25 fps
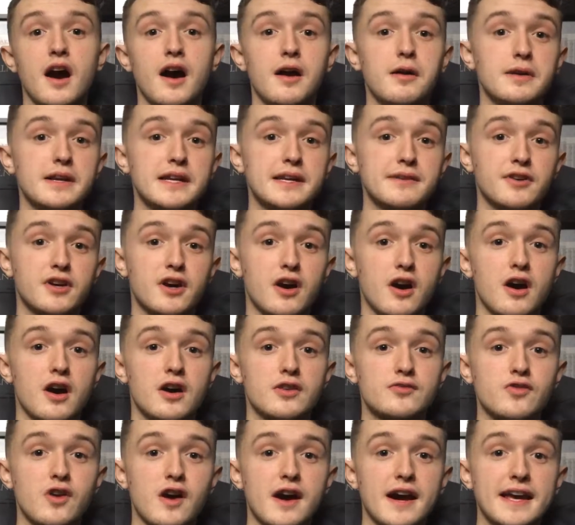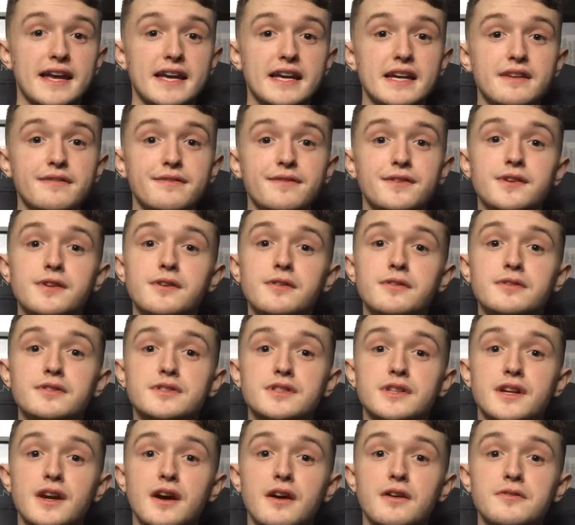I will leave a card right here for you
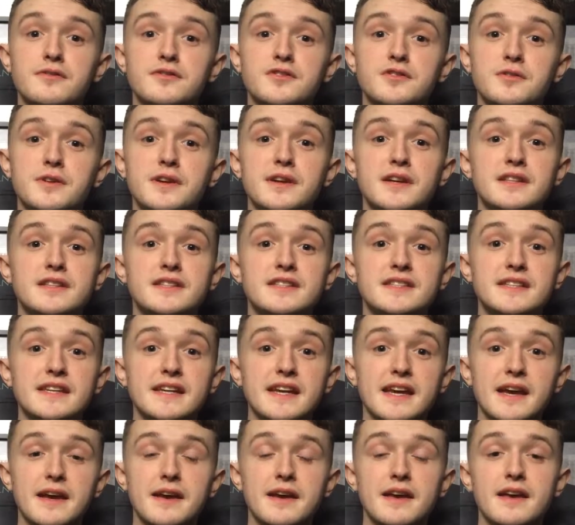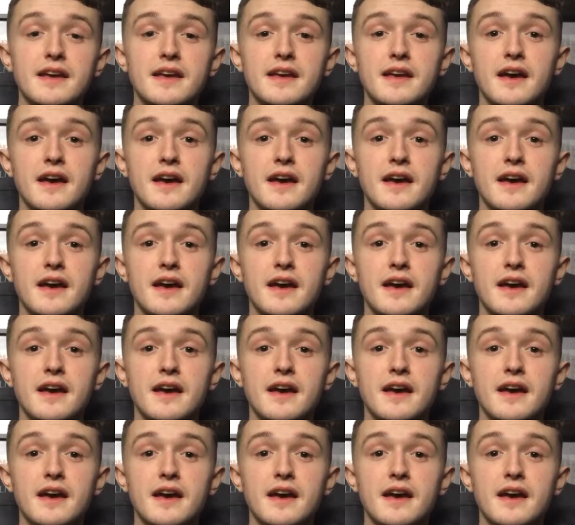to go to it and see it.